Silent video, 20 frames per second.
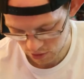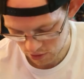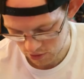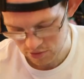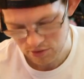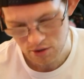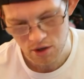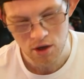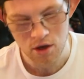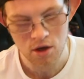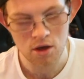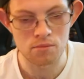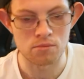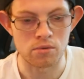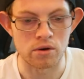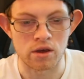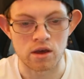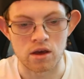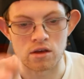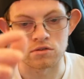it is.
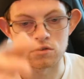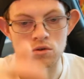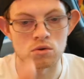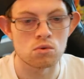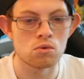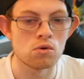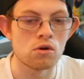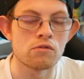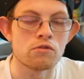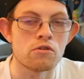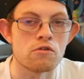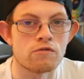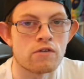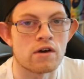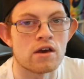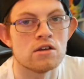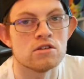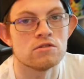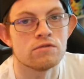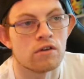But yeah, so all of the
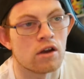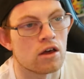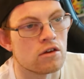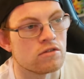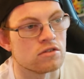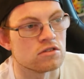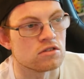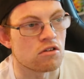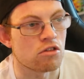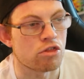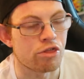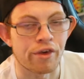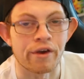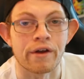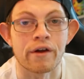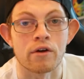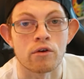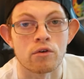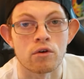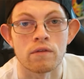FaZe flavours I
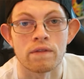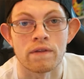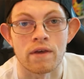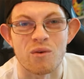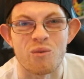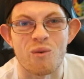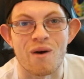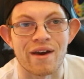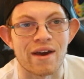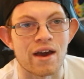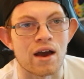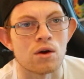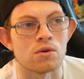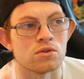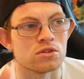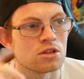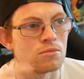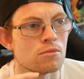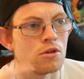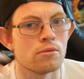think are on their way out.
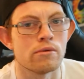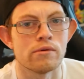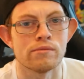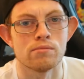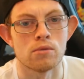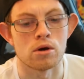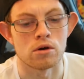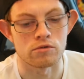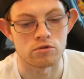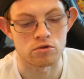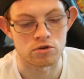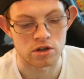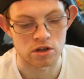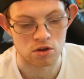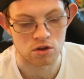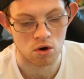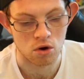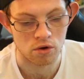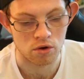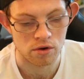Some of them have already
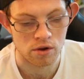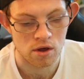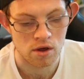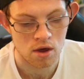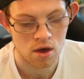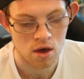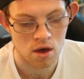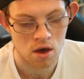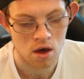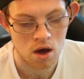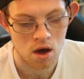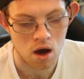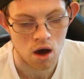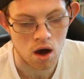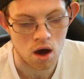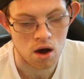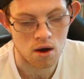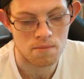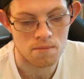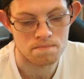gone.
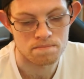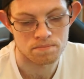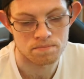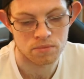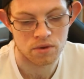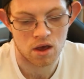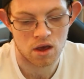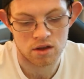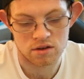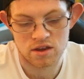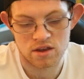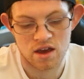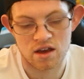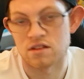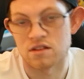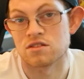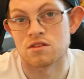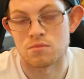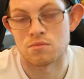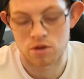And yeah,
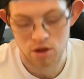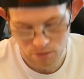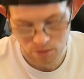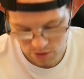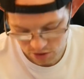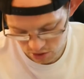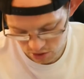some of them are